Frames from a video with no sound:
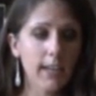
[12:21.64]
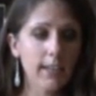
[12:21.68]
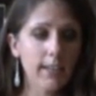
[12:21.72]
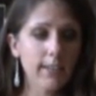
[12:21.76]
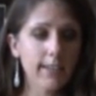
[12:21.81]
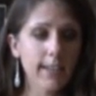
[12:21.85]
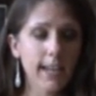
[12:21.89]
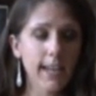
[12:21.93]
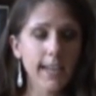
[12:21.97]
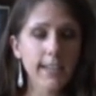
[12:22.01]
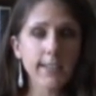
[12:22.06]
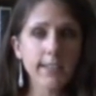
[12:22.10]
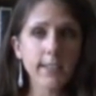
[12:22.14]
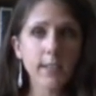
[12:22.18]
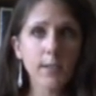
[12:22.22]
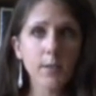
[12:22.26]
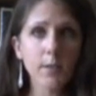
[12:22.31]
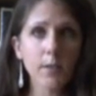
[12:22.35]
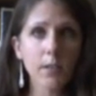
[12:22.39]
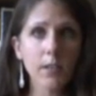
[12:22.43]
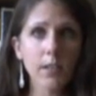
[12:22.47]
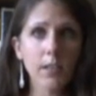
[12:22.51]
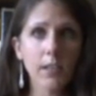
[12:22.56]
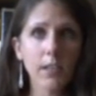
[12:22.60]
taste
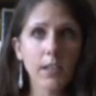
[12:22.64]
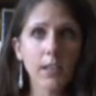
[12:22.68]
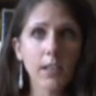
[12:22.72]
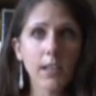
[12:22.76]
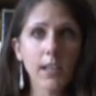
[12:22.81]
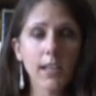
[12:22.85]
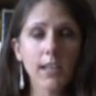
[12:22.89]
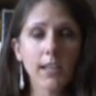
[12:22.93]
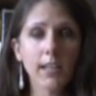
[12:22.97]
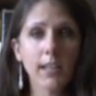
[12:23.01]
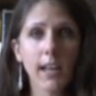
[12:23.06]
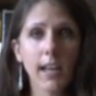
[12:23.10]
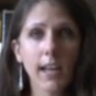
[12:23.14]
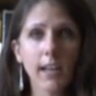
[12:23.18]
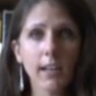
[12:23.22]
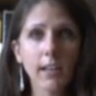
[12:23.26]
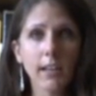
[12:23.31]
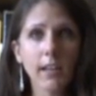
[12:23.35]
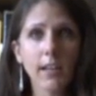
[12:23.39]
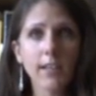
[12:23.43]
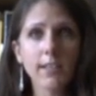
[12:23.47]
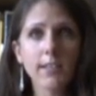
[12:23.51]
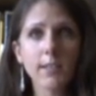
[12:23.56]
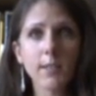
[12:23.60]
it and
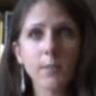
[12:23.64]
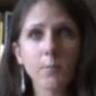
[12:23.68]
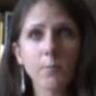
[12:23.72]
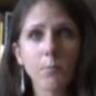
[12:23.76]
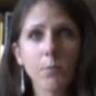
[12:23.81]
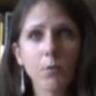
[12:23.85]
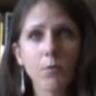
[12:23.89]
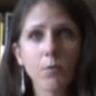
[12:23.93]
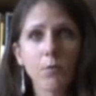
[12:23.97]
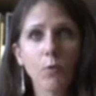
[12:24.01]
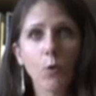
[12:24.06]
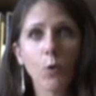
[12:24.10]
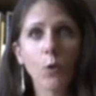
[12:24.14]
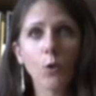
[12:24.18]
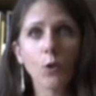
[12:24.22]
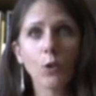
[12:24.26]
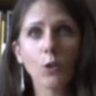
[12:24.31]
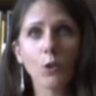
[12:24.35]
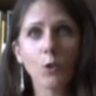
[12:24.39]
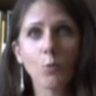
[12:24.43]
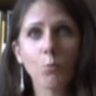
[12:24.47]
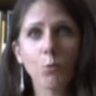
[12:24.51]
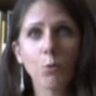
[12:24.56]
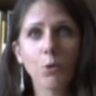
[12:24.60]
analyze it before
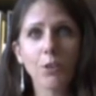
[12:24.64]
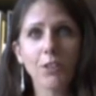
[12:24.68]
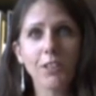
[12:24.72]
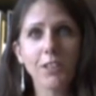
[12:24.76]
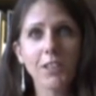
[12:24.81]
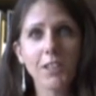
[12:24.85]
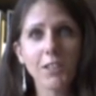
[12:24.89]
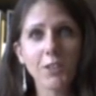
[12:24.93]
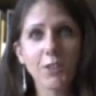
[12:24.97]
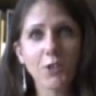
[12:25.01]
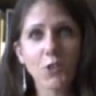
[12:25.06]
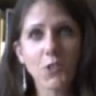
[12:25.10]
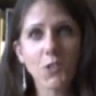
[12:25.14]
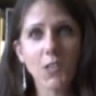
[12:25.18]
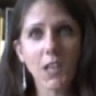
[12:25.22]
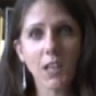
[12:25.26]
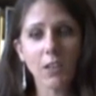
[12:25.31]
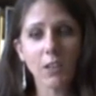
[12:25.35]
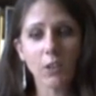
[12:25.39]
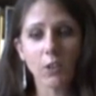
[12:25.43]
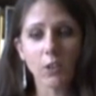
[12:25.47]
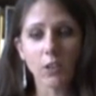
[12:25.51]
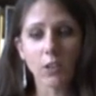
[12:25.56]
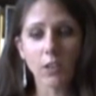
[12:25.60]
you put it in your
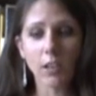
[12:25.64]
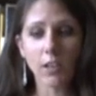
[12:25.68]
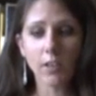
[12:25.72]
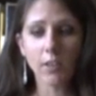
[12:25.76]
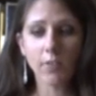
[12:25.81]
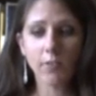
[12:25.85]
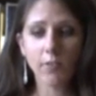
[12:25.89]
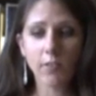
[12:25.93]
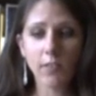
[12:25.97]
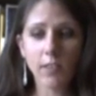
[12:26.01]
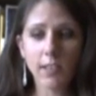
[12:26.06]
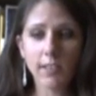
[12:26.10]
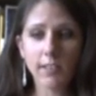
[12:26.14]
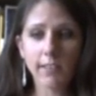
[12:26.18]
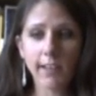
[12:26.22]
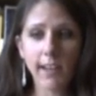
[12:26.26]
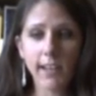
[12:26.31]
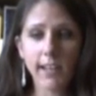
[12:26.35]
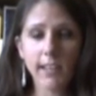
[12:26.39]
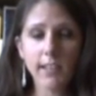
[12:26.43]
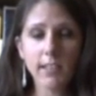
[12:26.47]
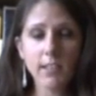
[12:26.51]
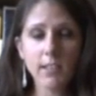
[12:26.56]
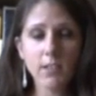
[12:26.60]
cellar. If the
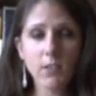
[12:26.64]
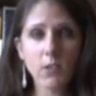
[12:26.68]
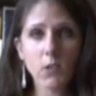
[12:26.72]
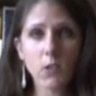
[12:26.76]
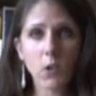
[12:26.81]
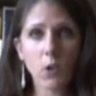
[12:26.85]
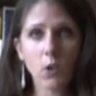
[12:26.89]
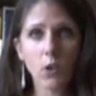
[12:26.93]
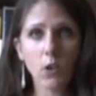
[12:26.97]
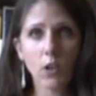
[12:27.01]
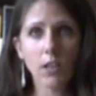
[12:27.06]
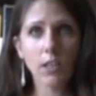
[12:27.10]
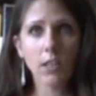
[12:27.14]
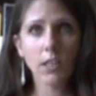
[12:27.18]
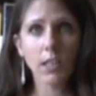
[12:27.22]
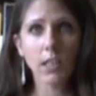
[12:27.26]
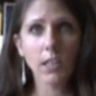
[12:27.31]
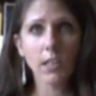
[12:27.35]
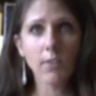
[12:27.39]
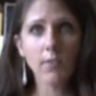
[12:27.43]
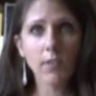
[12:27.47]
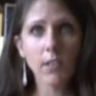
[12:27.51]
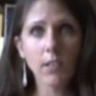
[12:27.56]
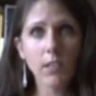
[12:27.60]
tannins are
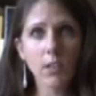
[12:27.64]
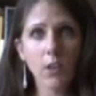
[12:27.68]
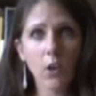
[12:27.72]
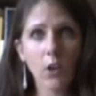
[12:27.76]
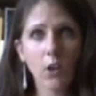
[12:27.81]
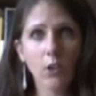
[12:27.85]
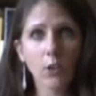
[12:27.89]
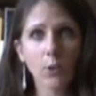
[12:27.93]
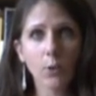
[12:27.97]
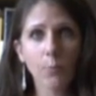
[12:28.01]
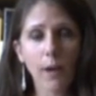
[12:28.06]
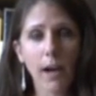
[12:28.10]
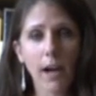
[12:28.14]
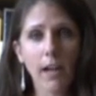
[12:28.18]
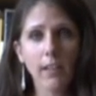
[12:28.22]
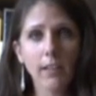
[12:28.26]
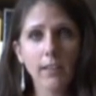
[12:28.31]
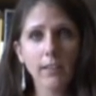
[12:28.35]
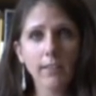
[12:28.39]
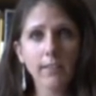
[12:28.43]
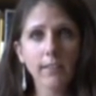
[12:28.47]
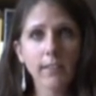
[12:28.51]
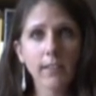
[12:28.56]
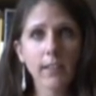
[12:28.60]
uneven on your
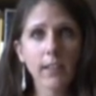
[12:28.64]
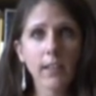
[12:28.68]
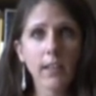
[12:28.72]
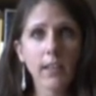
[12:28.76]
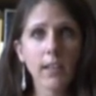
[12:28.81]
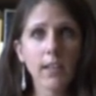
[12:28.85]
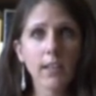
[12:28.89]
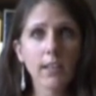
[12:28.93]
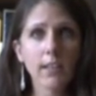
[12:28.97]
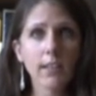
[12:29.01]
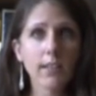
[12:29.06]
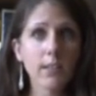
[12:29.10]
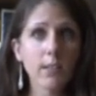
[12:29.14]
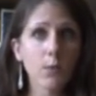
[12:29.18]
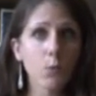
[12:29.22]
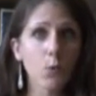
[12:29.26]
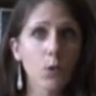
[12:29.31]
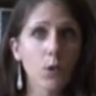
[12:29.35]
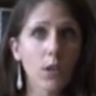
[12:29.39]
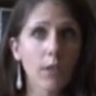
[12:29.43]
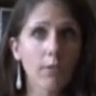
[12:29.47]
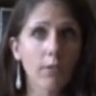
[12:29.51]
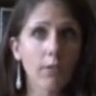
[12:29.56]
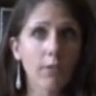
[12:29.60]
palate, this
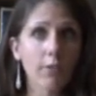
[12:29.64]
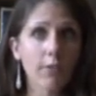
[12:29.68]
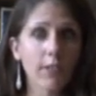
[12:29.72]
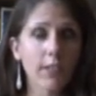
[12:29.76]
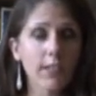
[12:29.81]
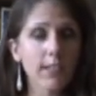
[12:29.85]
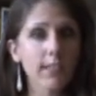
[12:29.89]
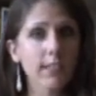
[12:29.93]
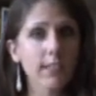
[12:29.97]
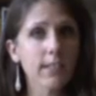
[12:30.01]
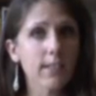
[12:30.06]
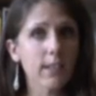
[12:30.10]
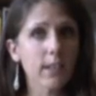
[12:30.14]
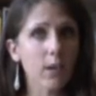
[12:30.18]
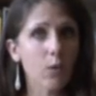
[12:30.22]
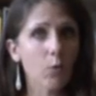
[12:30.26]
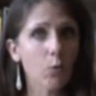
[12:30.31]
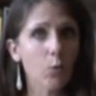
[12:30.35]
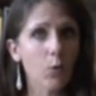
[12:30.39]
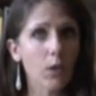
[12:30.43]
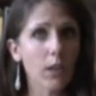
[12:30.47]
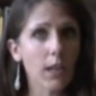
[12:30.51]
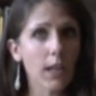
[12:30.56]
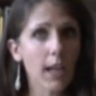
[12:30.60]
will never fix
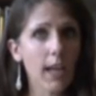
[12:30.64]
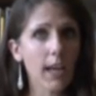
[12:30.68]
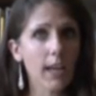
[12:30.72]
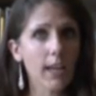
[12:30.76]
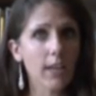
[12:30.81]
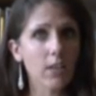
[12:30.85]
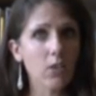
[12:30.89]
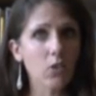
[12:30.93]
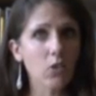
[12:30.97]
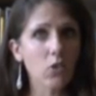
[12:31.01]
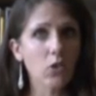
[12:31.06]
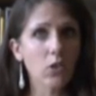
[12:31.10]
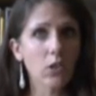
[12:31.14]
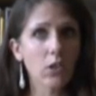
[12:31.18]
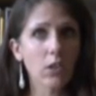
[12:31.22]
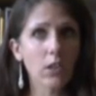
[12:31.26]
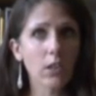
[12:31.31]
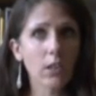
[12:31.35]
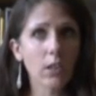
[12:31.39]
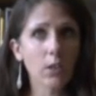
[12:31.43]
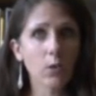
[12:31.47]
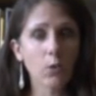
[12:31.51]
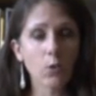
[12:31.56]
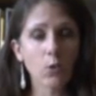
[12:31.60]
itself with age.
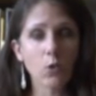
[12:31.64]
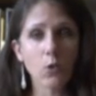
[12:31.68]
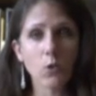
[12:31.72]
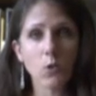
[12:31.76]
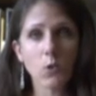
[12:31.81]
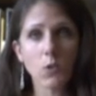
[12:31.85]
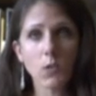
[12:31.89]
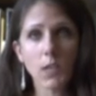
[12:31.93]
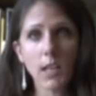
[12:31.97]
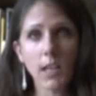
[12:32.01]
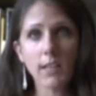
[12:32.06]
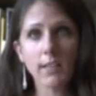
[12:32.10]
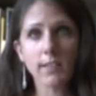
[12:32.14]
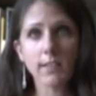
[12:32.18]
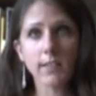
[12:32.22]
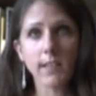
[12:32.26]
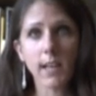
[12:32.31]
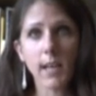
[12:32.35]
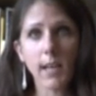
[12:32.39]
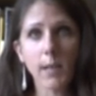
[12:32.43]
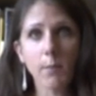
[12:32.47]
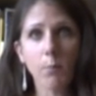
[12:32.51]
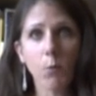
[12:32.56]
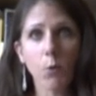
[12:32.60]
It'll just stay the
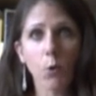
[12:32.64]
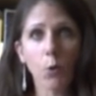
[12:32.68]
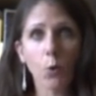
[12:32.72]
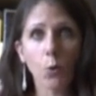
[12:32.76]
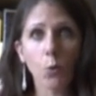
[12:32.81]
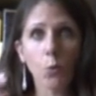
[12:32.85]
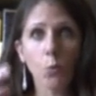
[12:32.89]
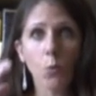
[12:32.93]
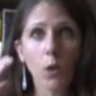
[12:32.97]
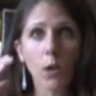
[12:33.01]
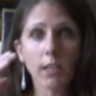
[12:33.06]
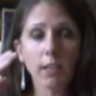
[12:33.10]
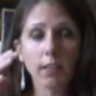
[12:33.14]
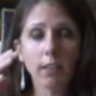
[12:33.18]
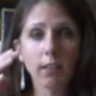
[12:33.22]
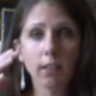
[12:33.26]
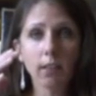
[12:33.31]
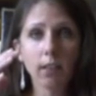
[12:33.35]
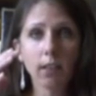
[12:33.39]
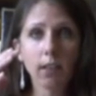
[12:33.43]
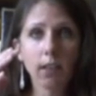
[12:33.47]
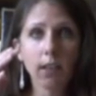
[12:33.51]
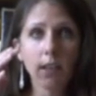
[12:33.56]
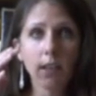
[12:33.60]
same, or one